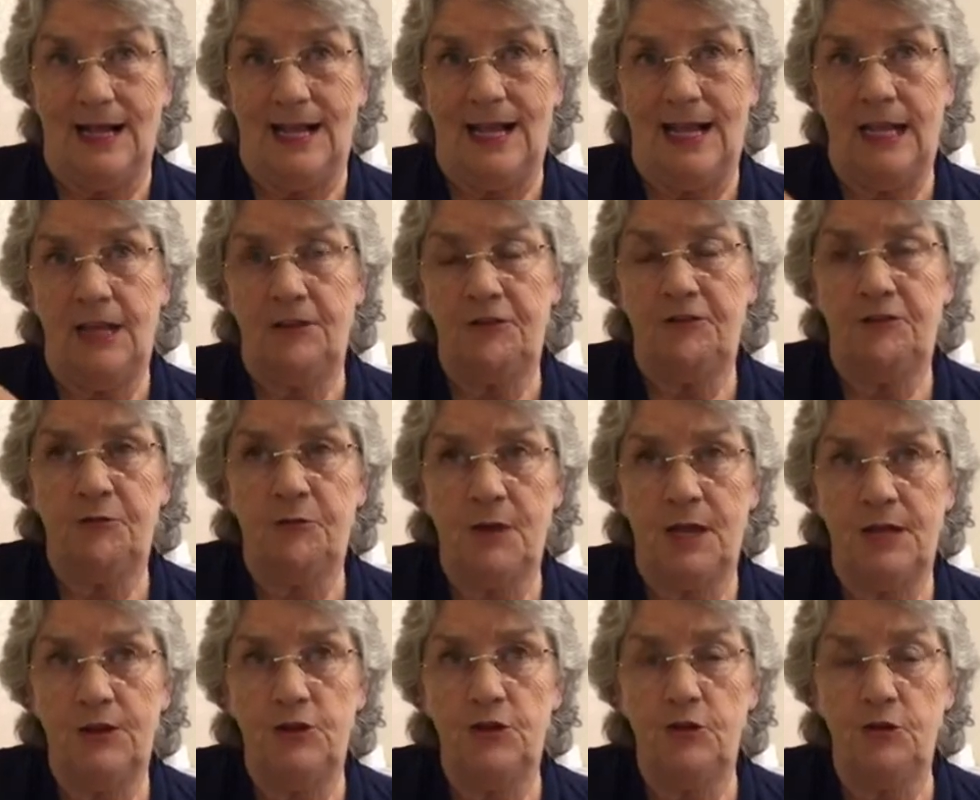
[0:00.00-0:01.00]
If
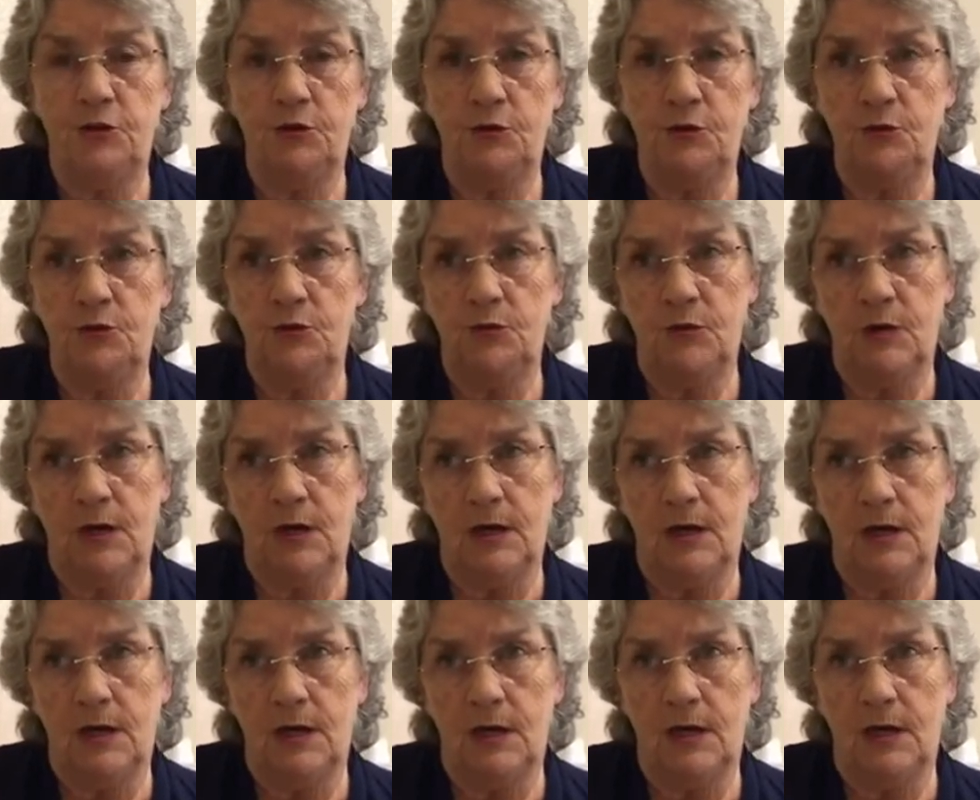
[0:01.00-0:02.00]
when you
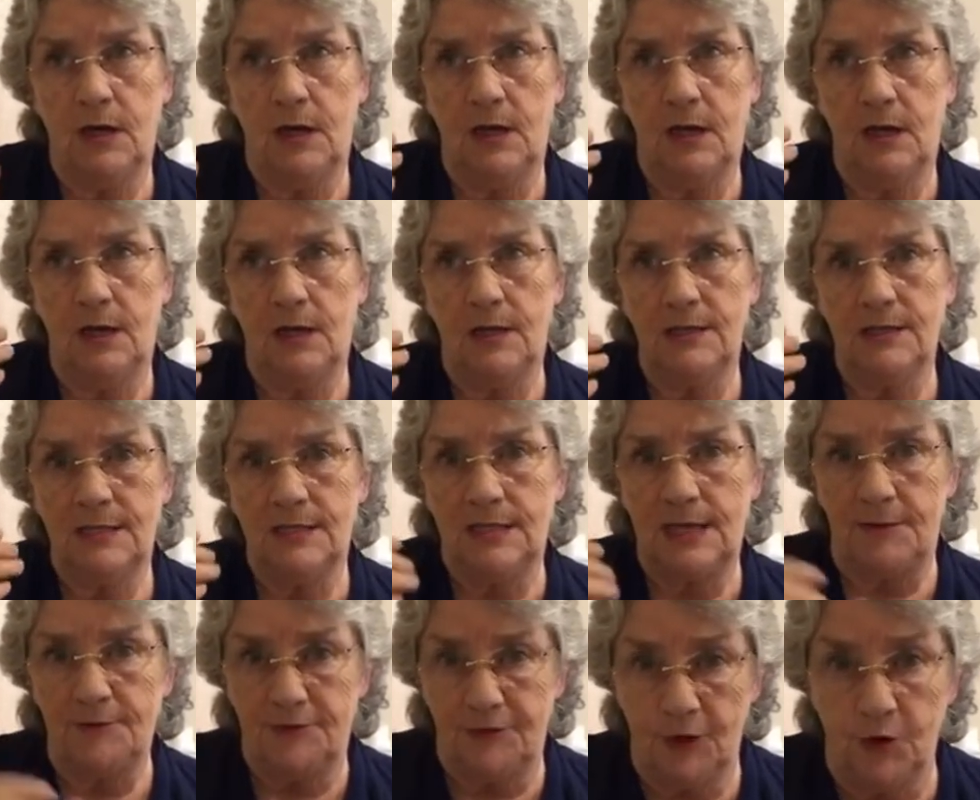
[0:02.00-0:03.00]

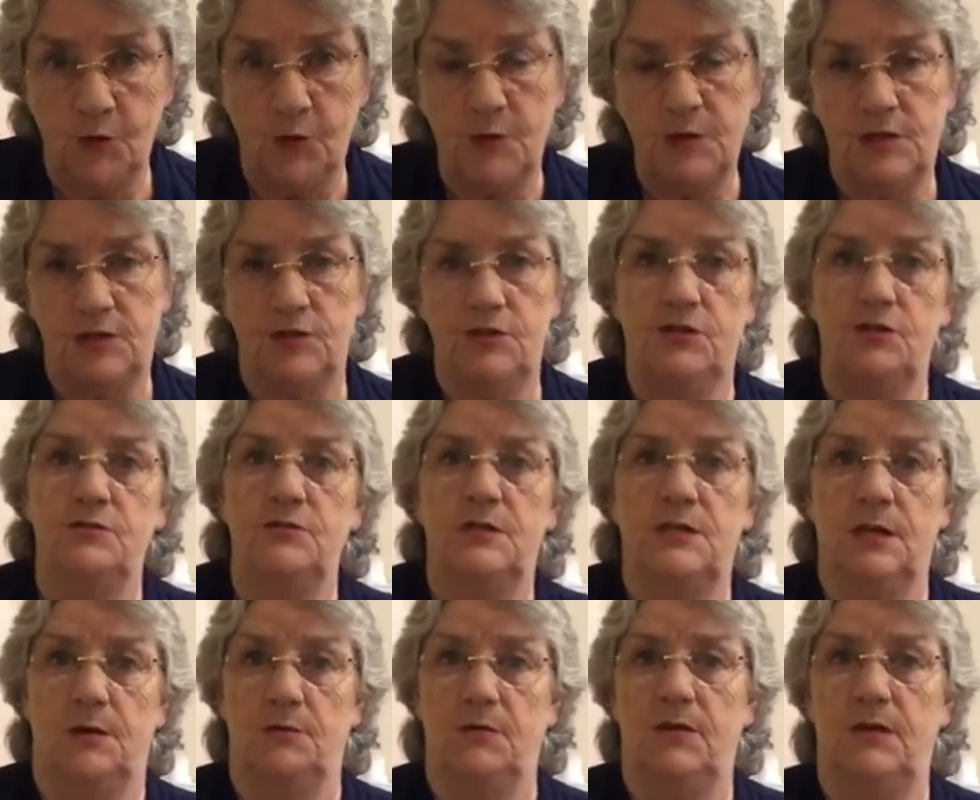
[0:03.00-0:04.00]
step forward to do
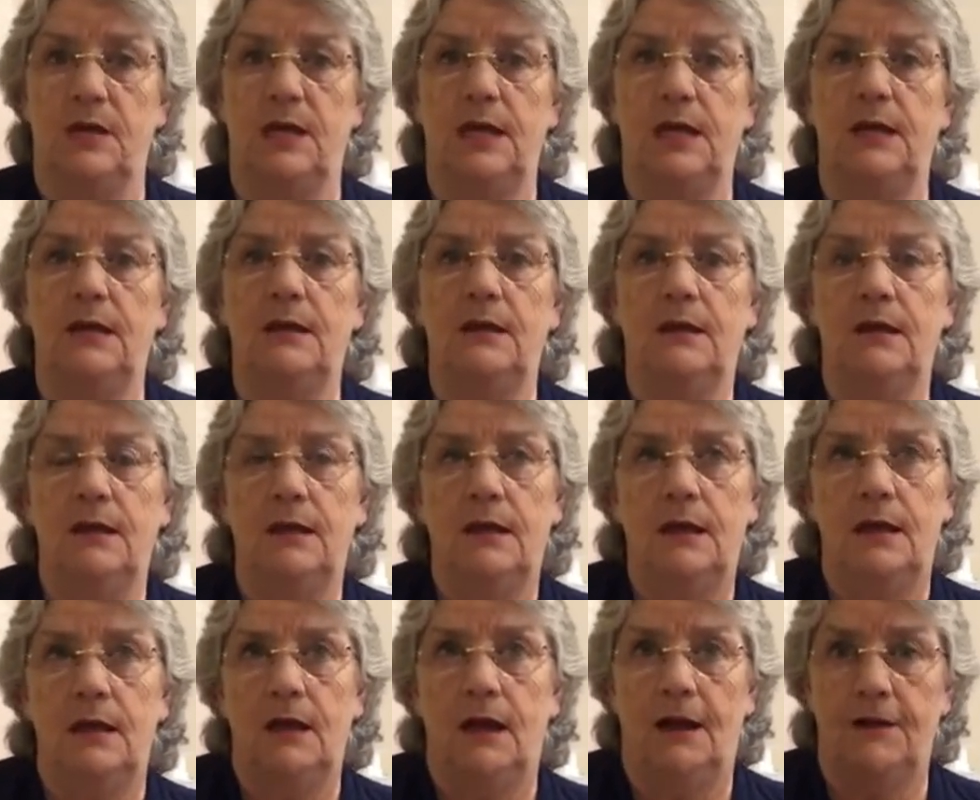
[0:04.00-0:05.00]
something
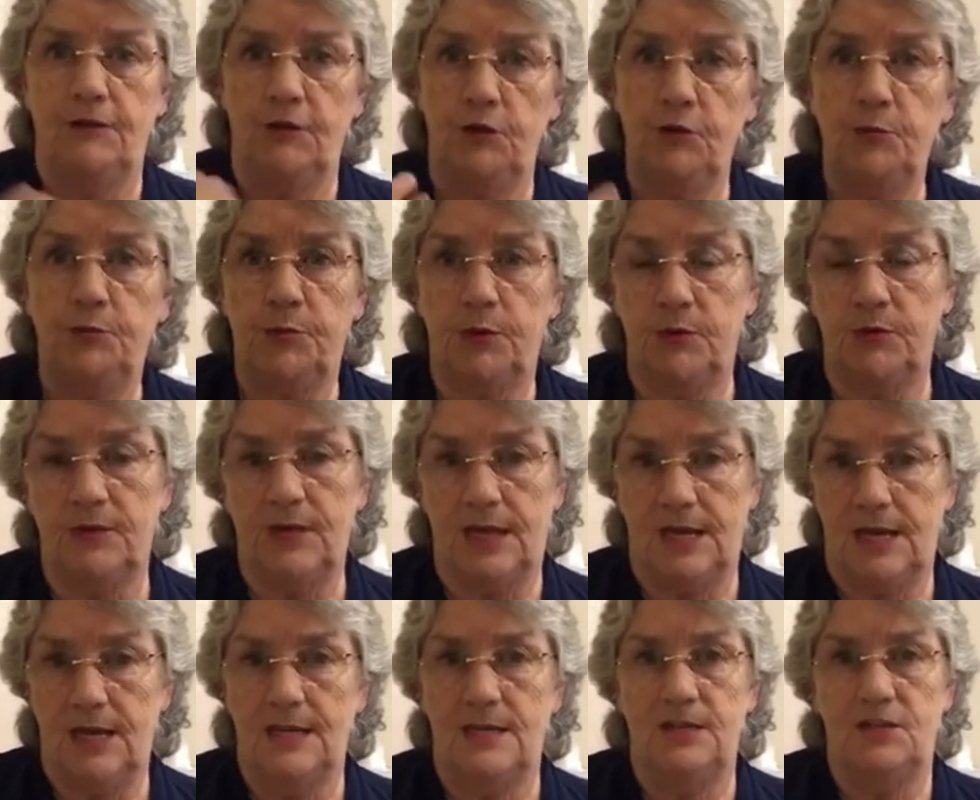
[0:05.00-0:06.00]
and you put that
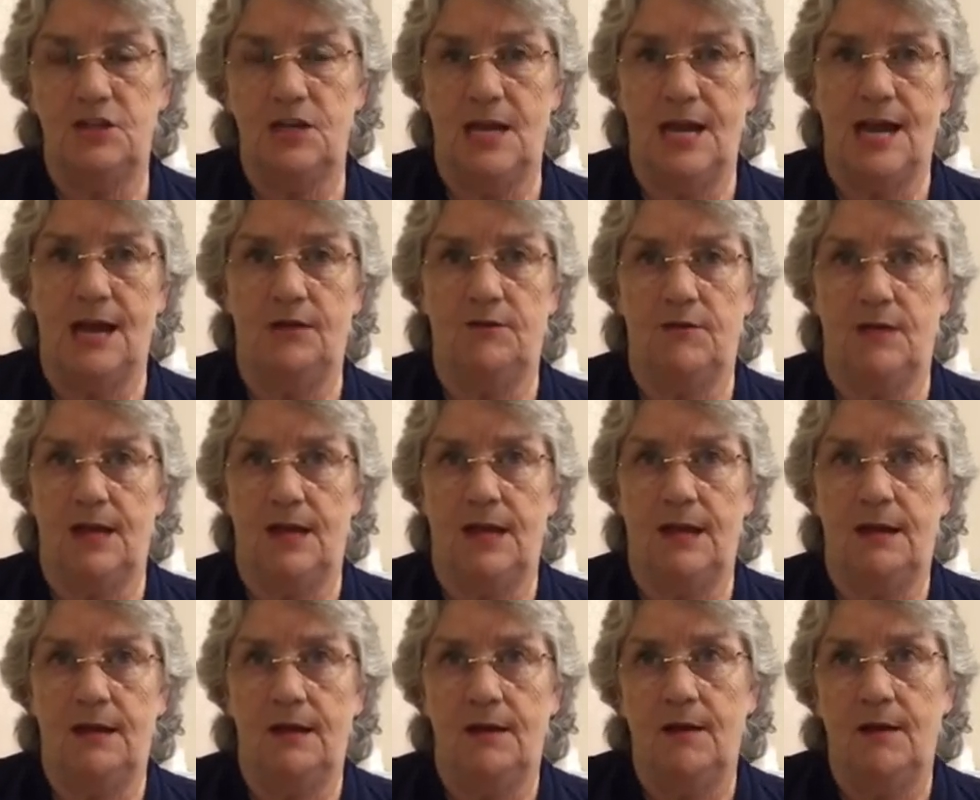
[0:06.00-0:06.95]
energy out there,